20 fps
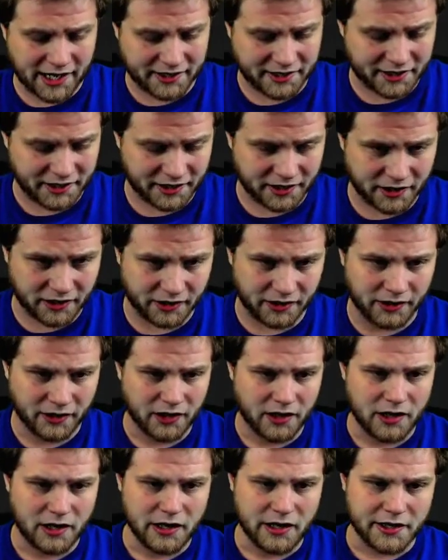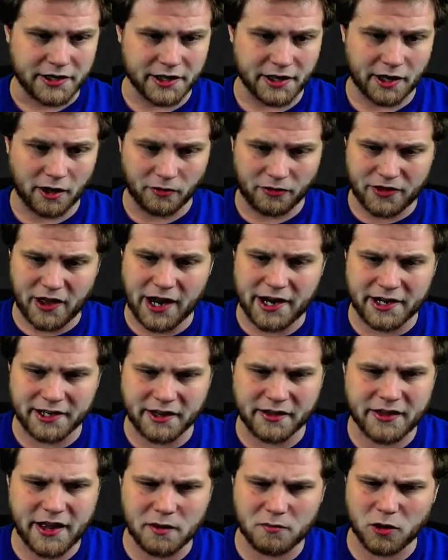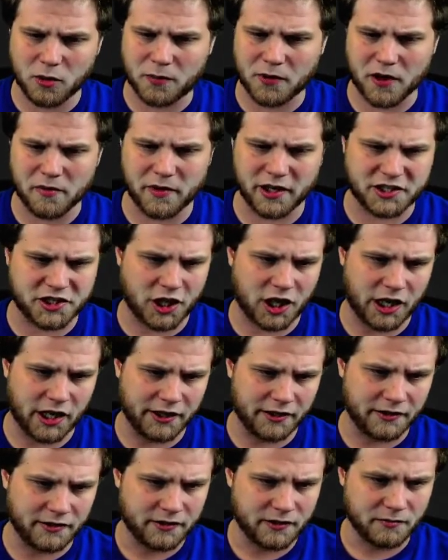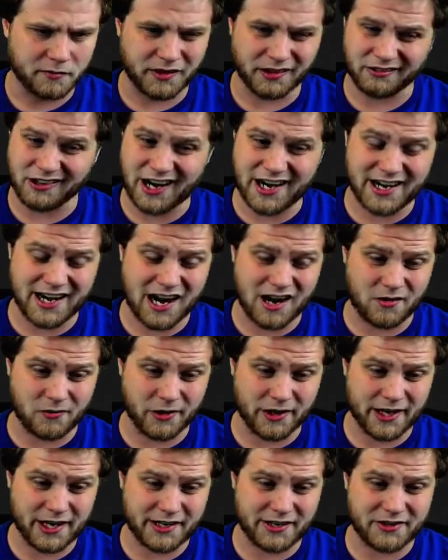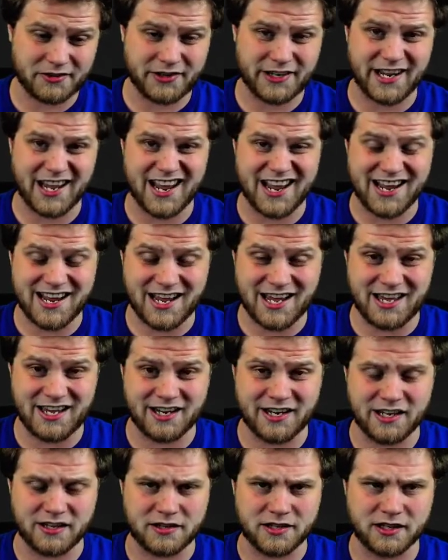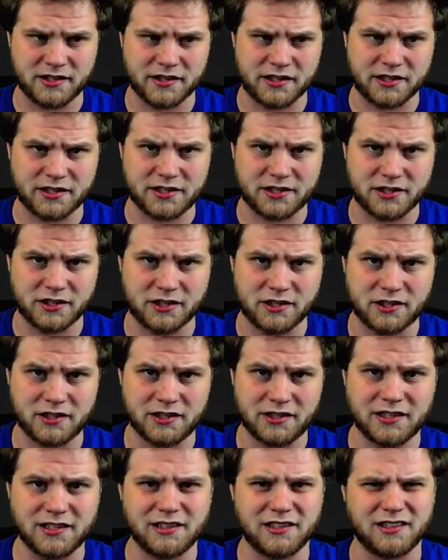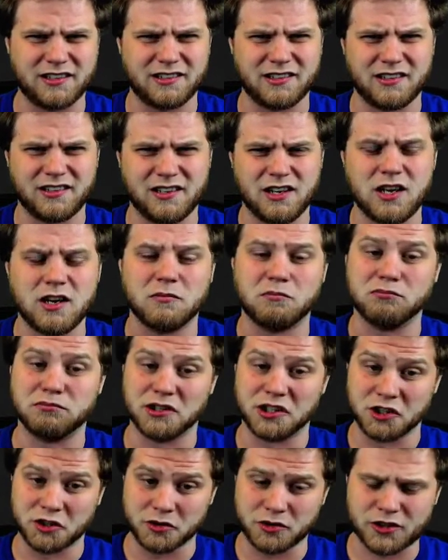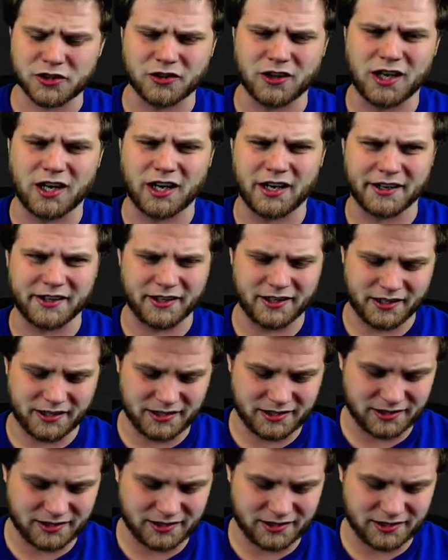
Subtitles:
here, you know, then we're pretty much on. But right now, we're not doing anything this turn. Blue Tron, huh?